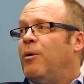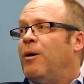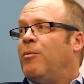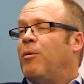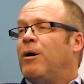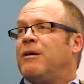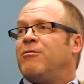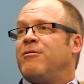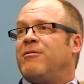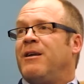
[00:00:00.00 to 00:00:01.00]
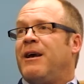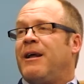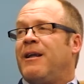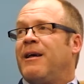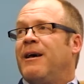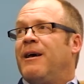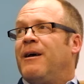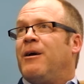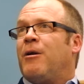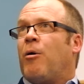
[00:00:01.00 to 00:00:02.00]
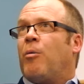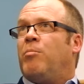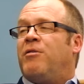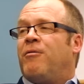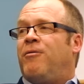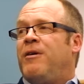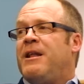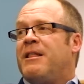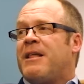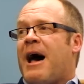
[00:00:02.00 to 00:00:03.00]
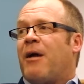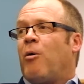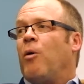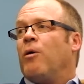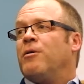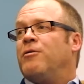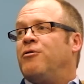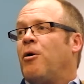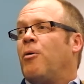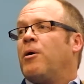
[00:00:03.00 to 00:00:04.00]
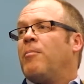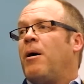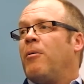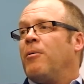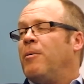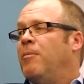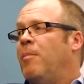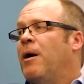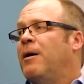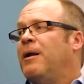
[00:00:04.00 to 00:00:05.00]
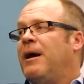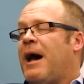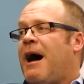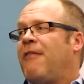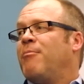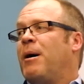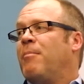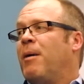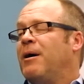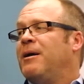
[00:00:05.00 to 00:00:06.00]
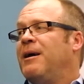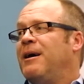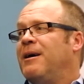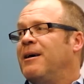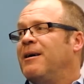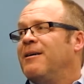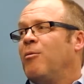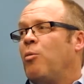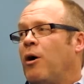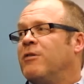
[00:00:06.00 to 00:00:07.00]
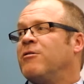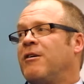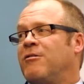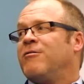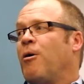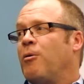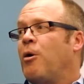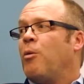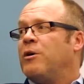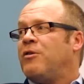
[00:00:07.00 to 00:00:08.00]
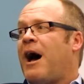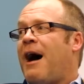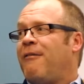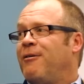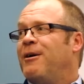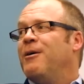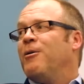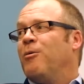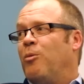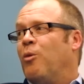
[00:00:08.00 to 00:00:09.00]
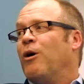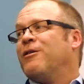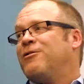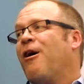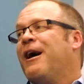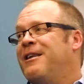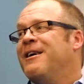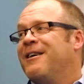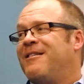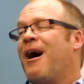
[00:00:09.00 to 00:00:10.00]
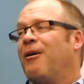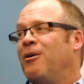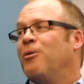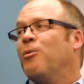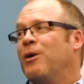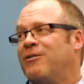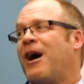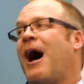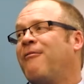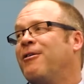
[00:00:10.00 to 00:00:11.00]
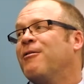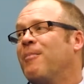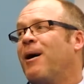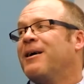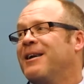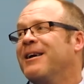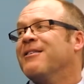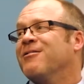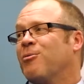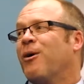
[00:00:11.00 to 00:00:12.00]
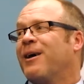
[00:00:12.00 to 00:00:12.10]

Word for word: We're, we're interested in, you know, defeating that old joke about marketing. Half my marketing works, mm-hmm. I just don't know which half. Mm-hmm. We're trying to tell you which half of your marketing Absolutely.